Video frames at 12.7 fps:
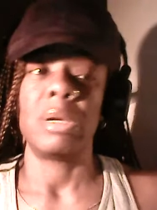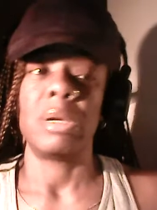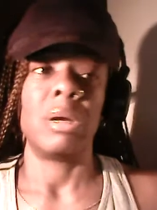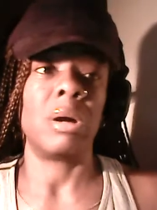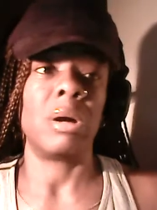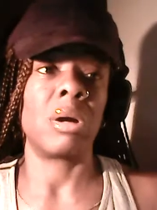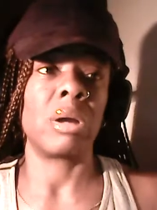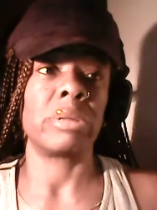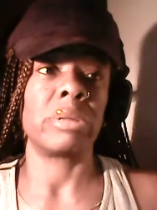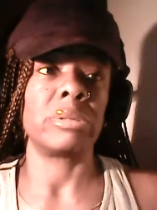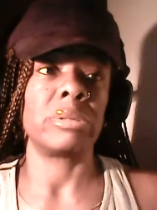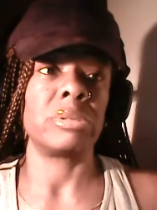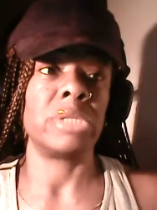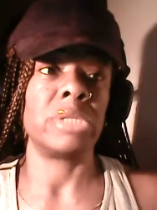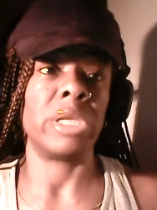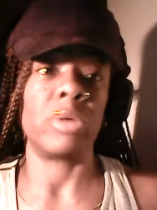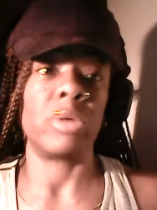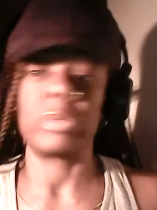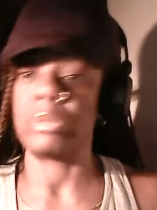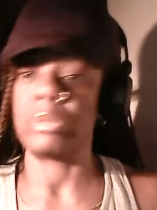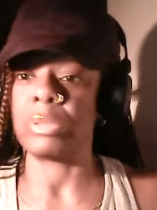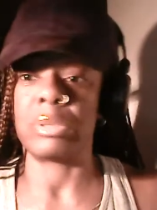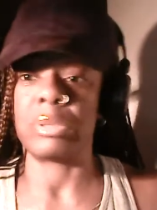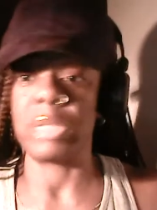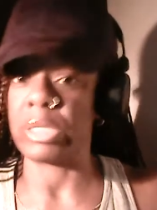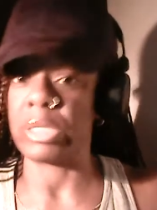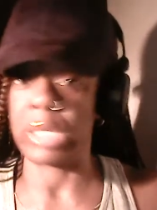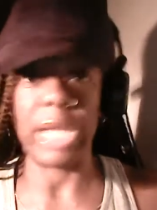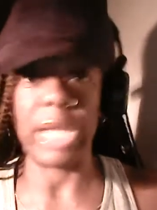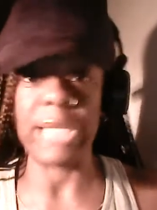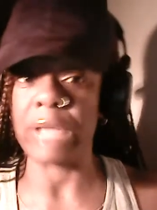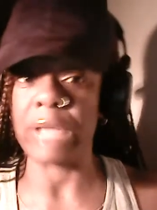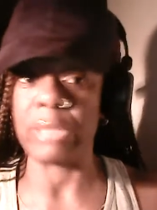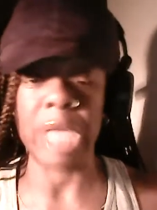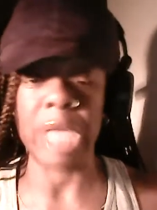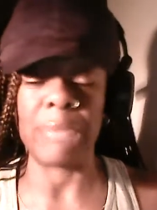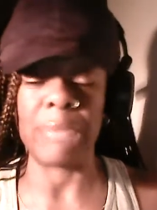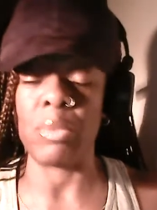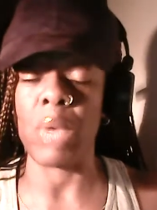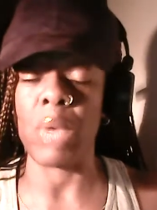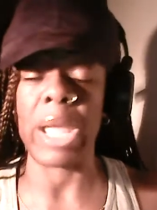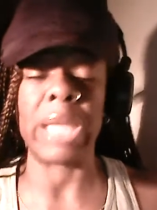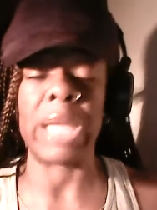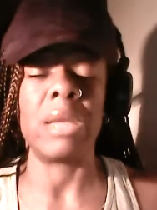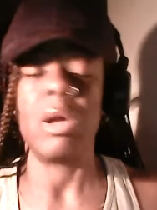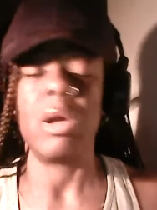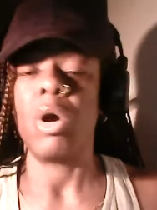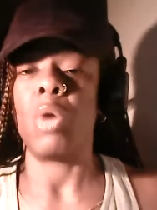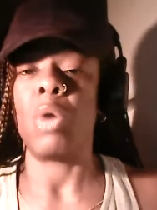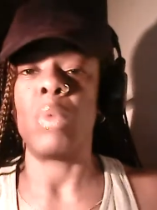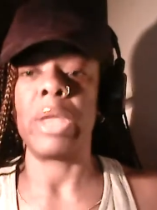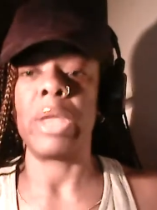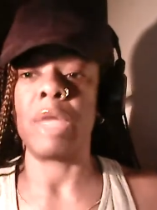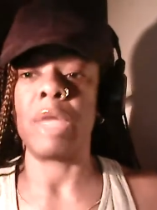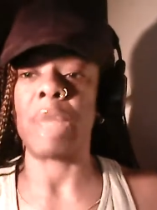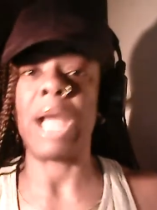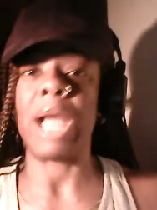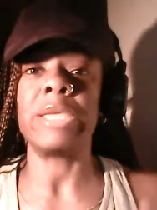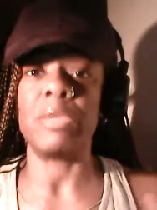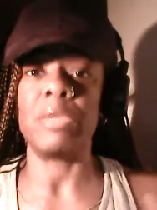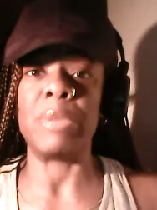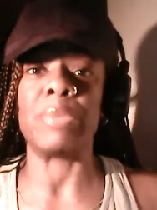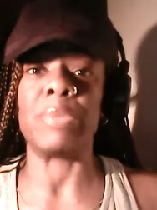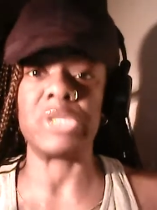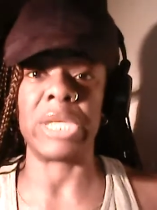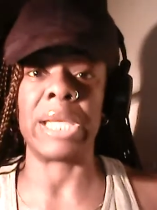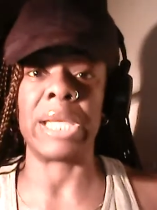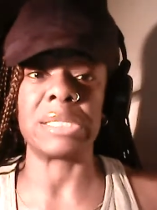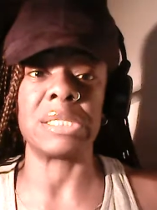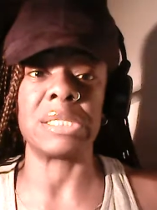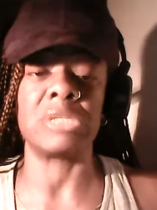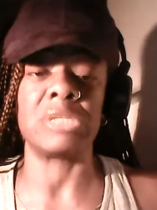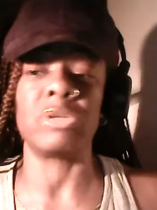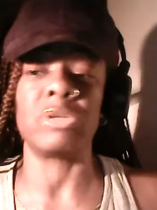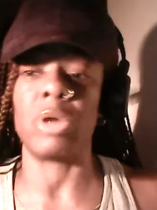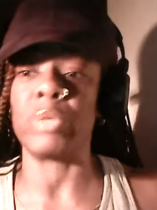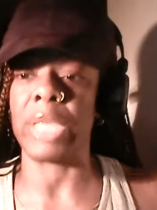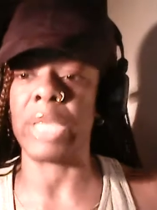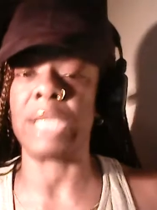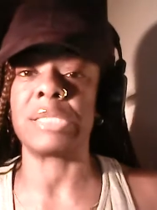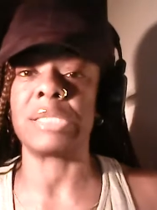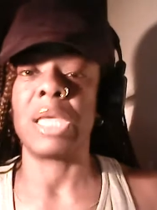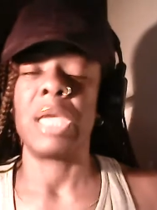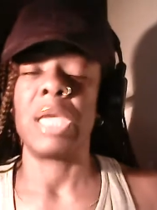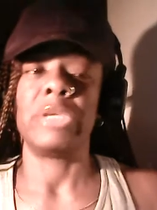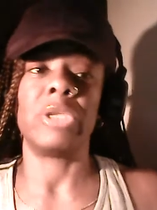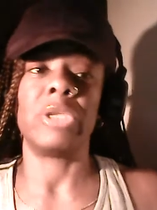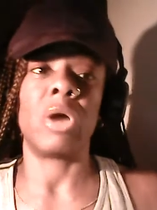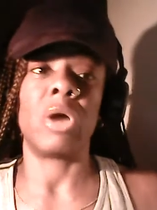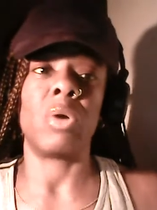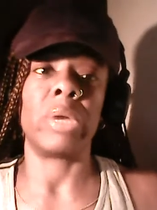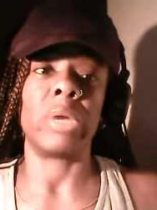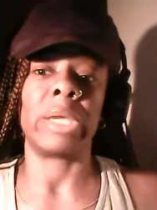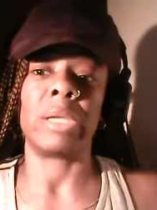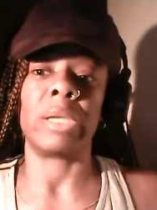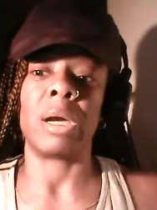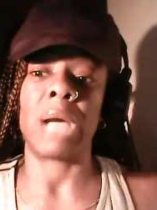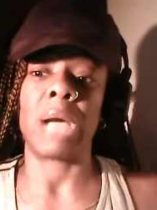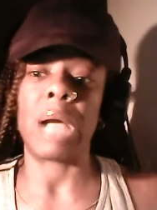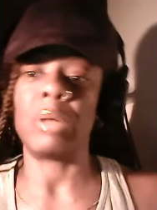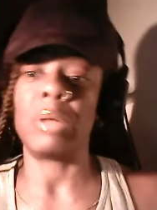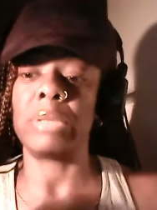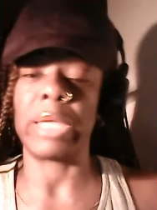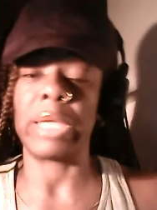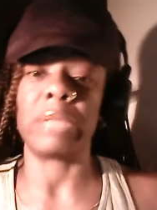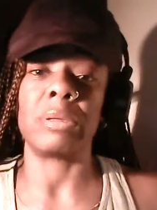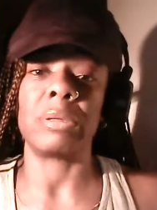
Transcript: or, you know, kicked out some type of way or whatever. I give people chances, yes, and I'll let,